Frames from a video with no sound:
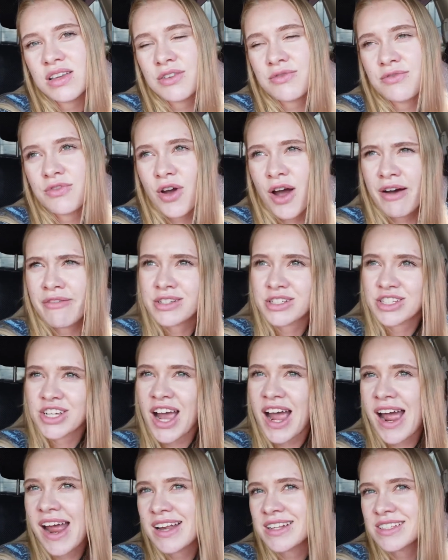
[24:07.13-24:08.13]
if you have a
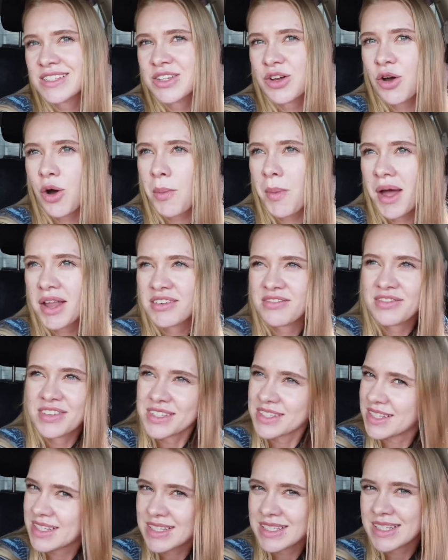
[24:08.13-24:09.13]
chance, come and
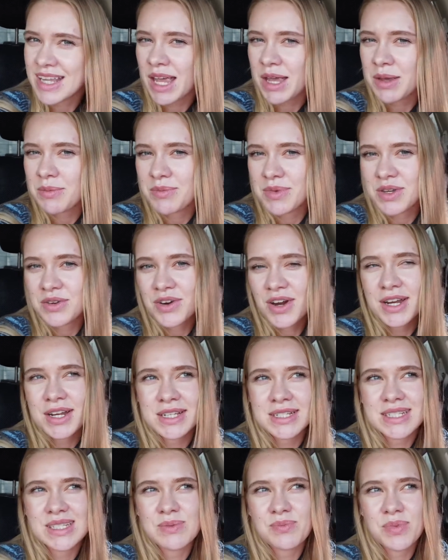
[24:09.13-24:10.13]
visit Siberia
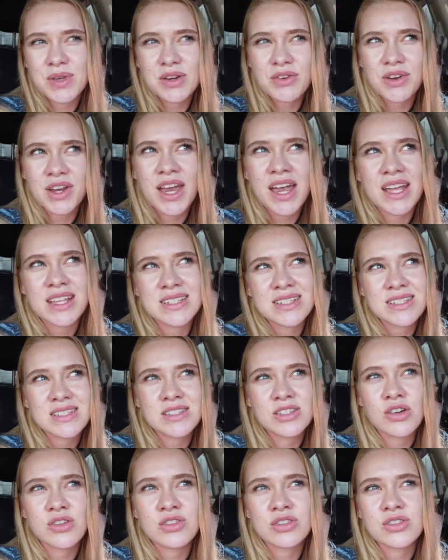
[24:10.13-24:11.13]
and
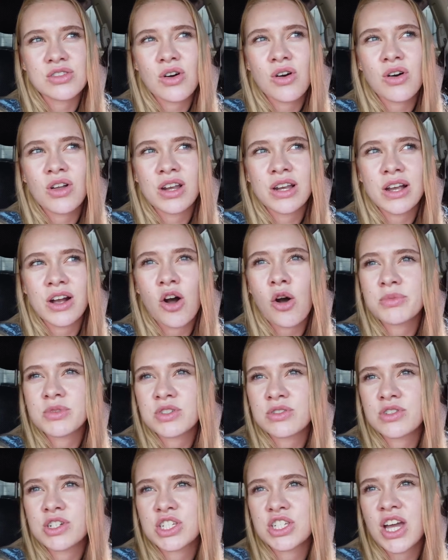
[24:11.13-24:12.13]
experience. Don't only come
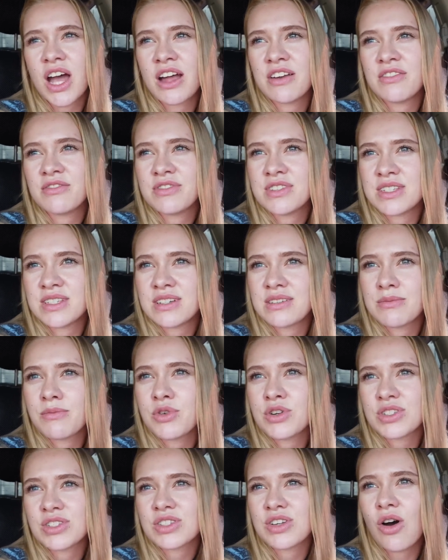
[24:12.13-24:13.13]
to Russia and visit
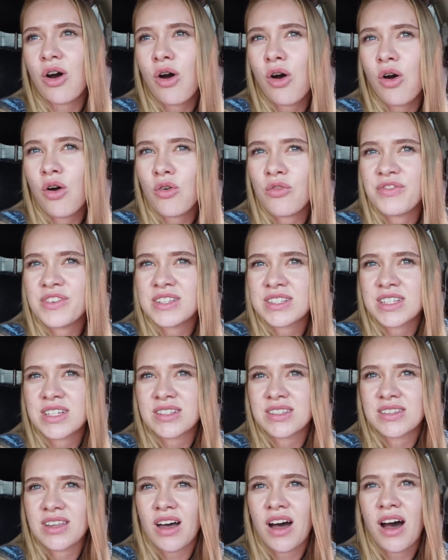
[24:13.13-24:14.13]
Moscow,
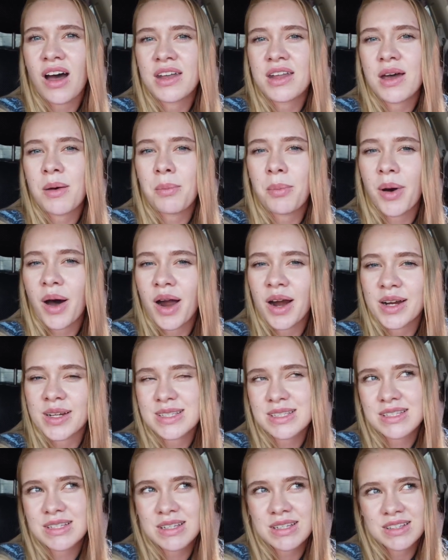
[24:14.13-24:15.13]
visit other
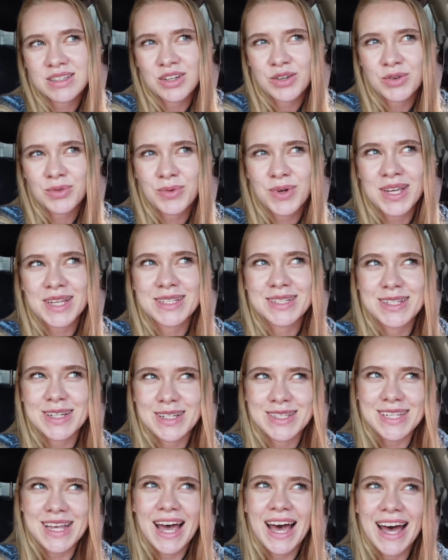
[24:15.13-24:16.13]
parts. Don't waste
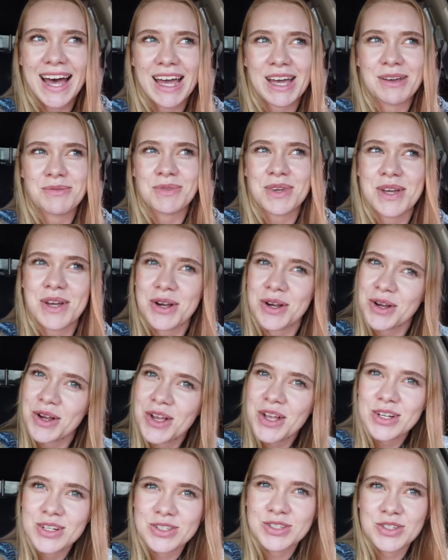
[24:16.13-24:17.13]
your time here.
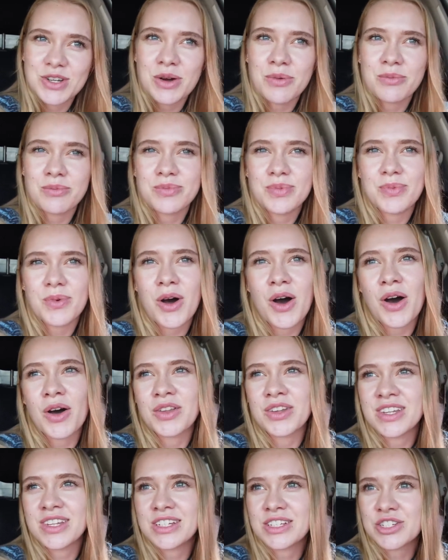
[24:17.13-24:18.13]
Jump
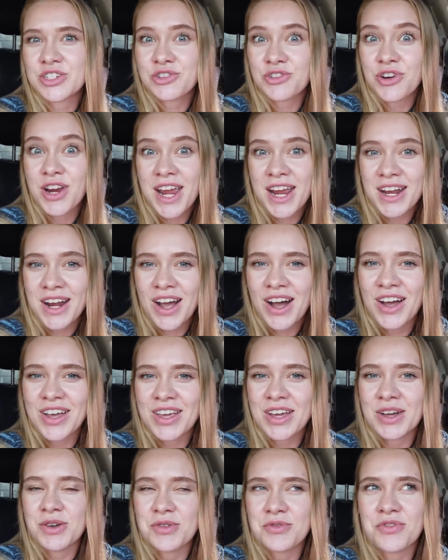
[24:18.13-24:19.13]
on the train.
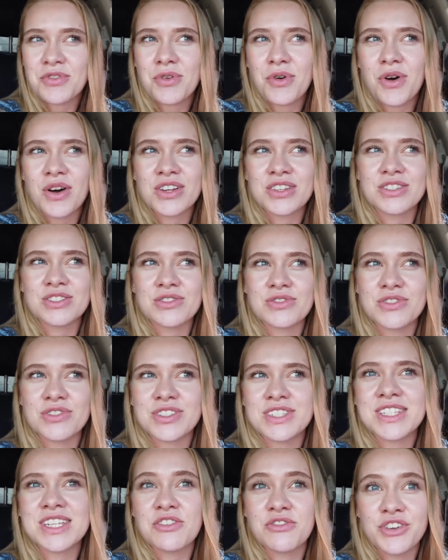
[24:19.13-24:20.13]
If you want
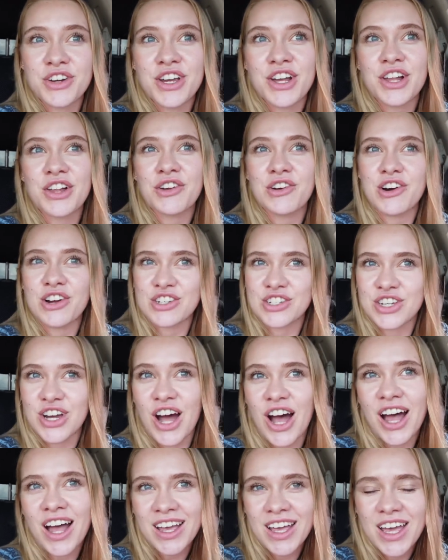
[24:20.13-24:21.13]
to see real
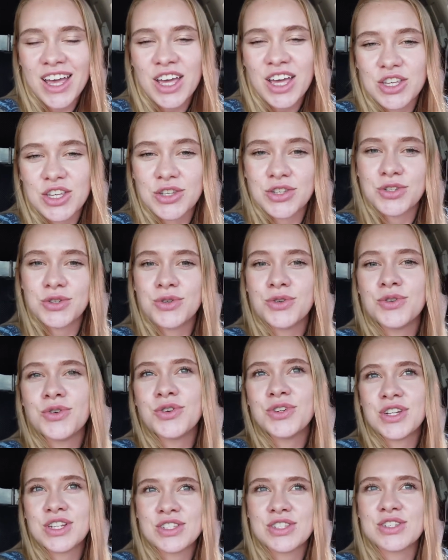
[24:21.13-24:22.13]
Russia,
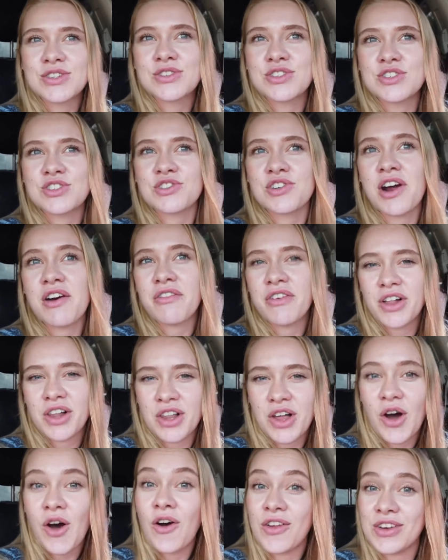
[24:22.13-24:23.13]
you need to
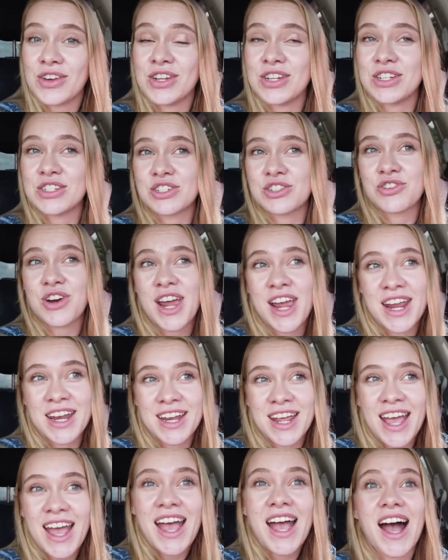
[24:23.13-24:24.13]
travel on the
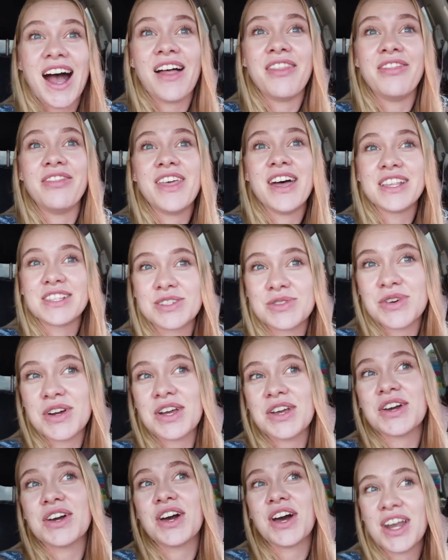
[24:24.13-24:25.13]
train, and that's
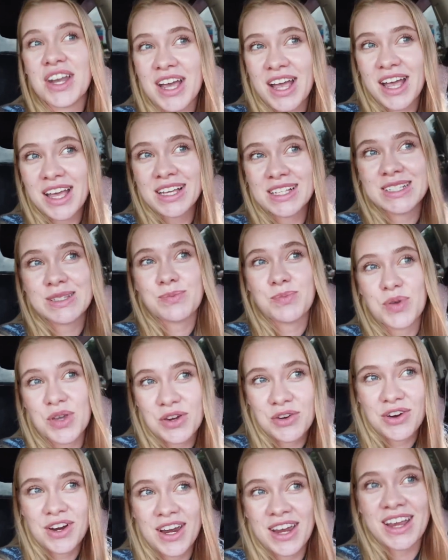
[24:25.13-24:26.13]
where you're gonna
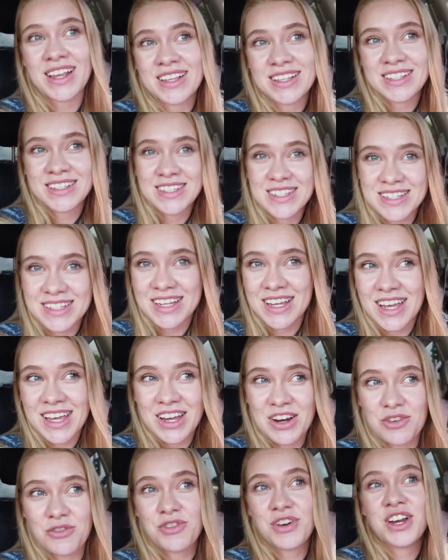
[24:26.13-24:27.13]
experience
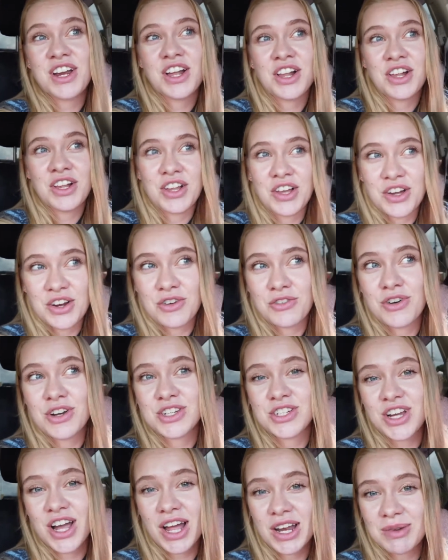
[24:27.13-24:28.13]
real
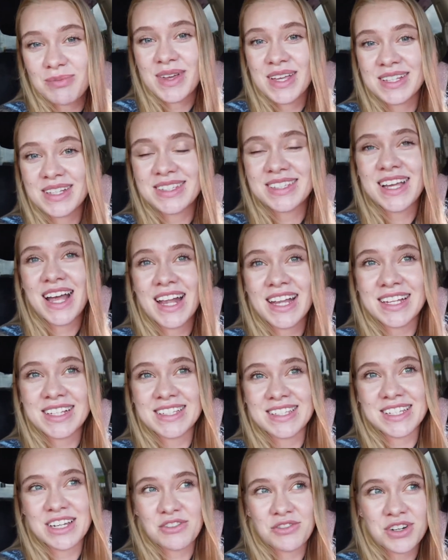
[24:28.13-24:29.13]
Russian
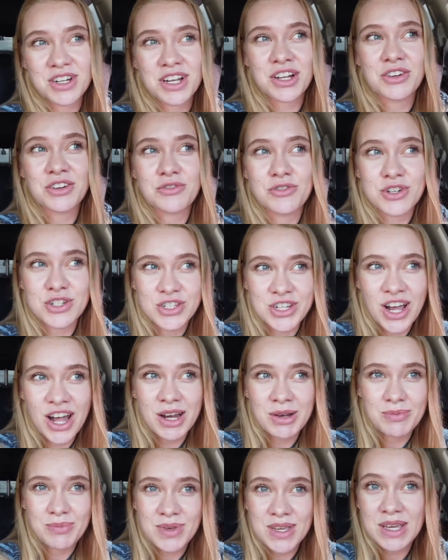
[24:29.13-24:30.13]
mentality, real
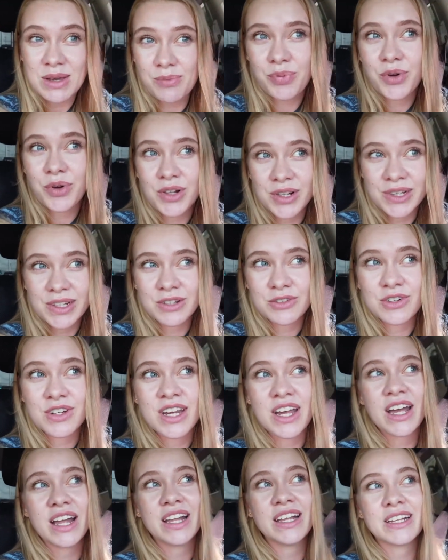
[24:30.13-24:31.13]
Russian people,
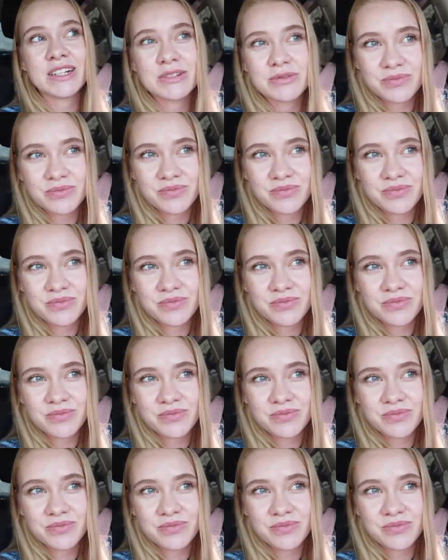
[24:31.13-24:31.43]
real,